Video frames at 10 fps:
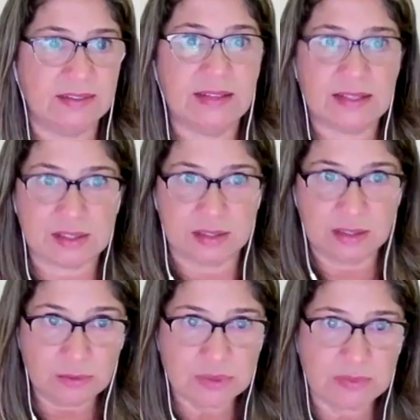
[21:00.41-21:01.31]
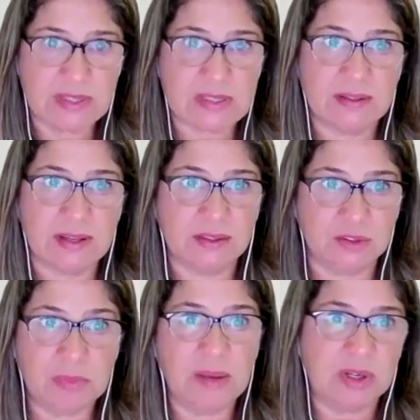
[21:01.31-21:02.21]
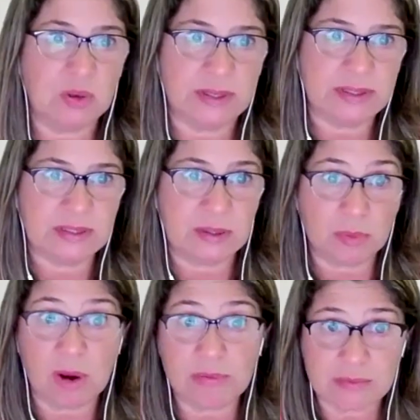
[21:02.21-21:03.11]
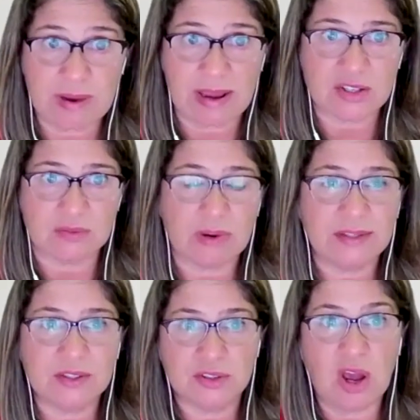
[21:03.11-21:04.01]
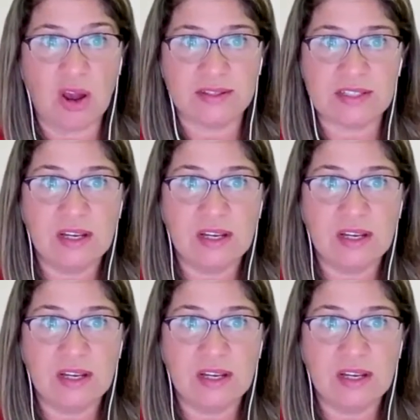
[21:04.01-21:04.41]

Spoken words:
that's a huge risk that you might be going in the wrong direction, right? You're not